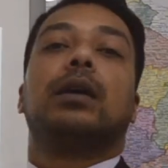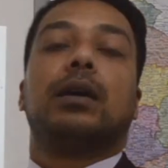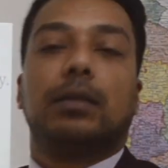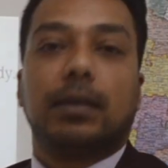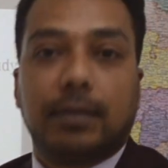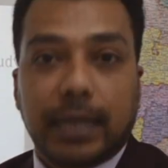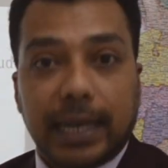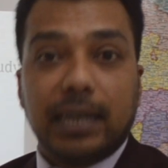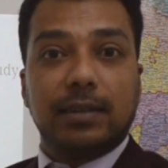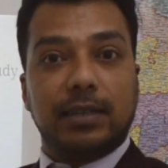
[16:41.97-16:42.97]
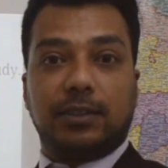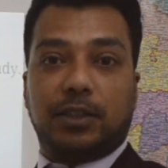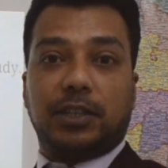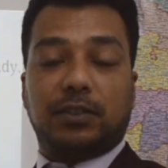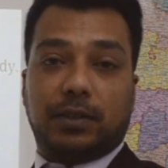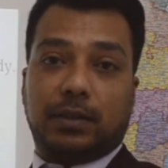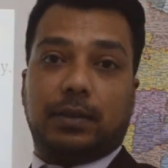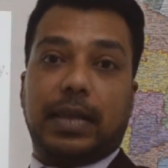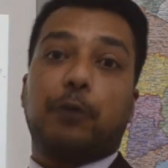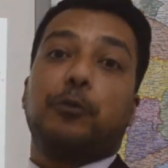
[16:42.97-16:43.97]
The second disease
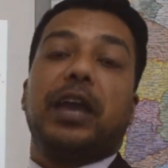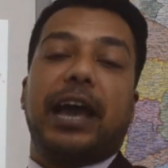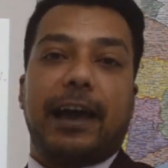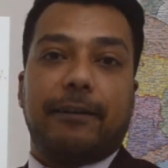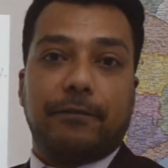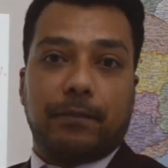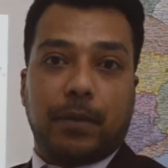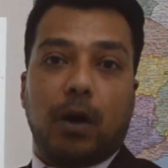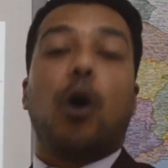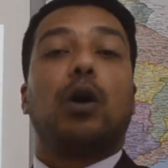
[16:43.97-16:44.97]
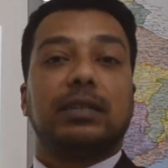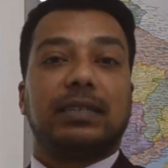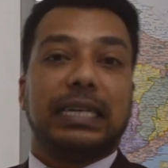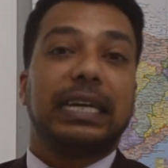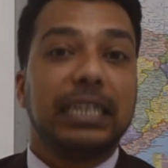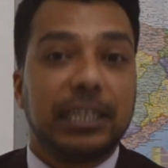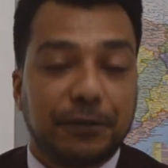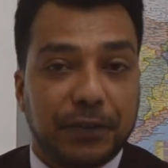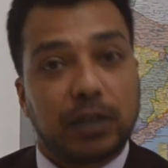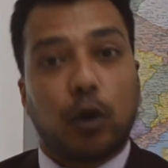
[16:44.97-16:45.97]
that we have, or the second
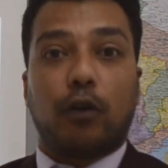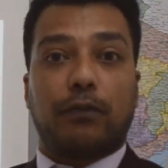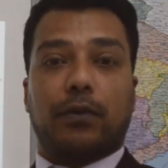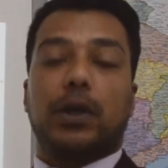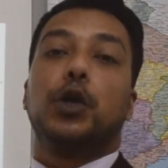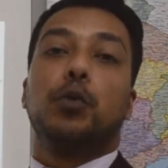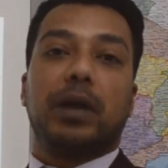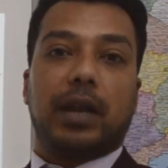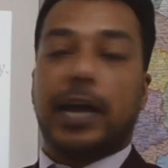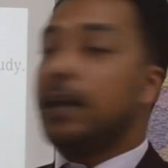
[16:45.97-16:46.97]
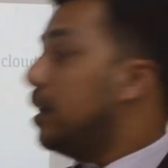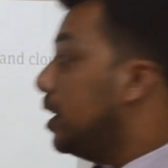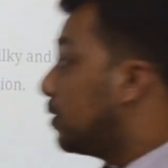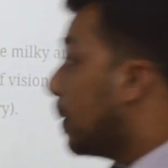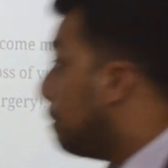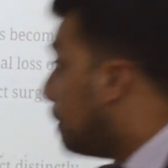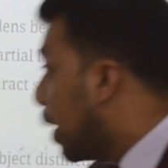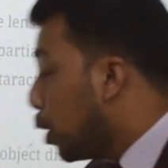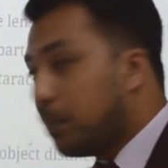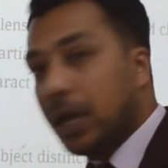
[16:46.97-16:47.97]
defect of human eye, is
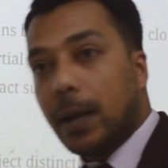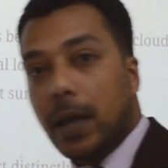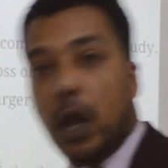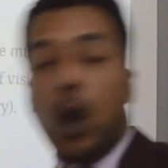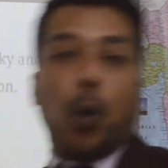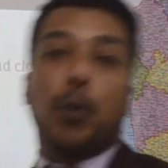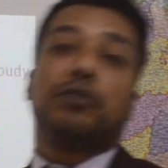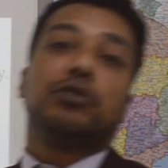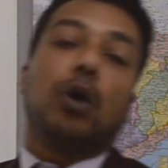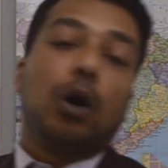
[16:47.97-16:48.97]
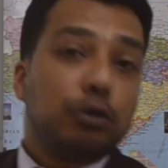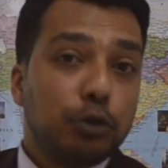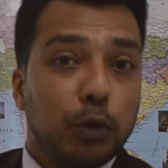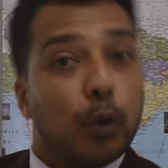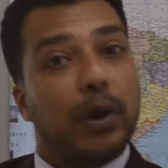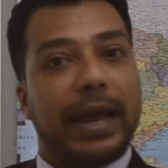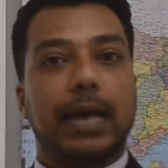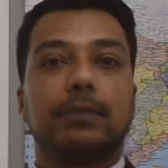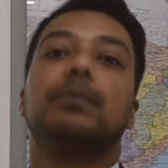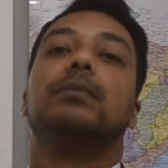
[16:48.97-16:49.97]
myopia, which is also known
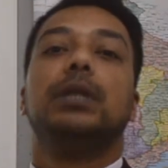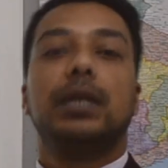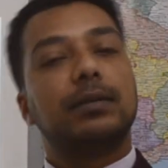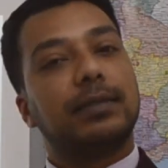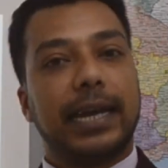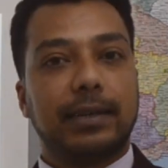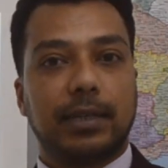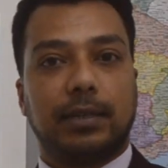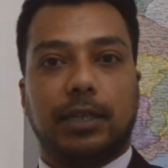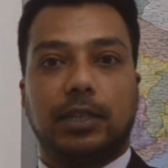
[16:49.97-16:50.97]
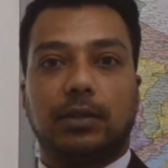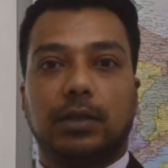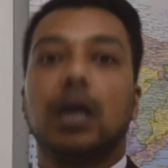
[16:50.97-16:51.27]
as nearsightedness